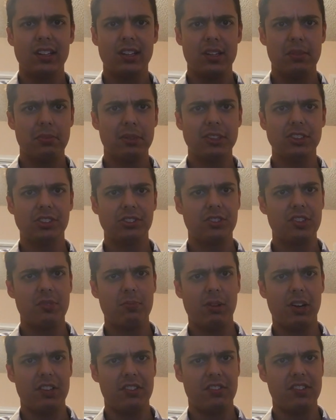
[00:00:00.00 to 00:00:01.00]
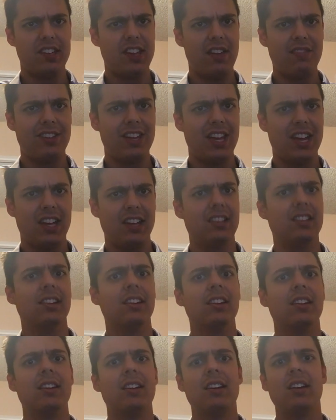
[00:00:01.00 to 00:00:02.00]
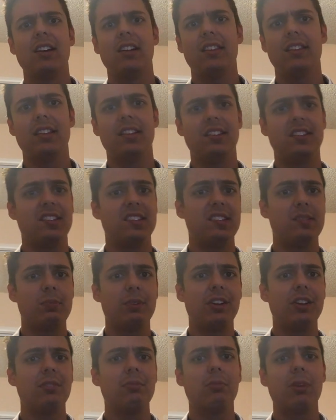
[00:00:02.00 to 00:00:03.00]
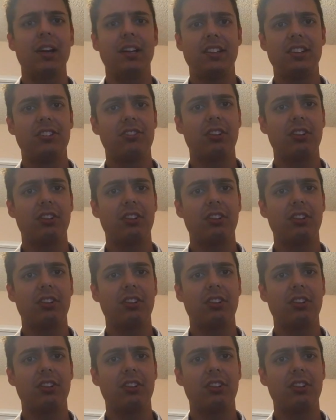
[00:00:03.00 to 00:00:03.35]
the British response was heavy-handed. They suspended right to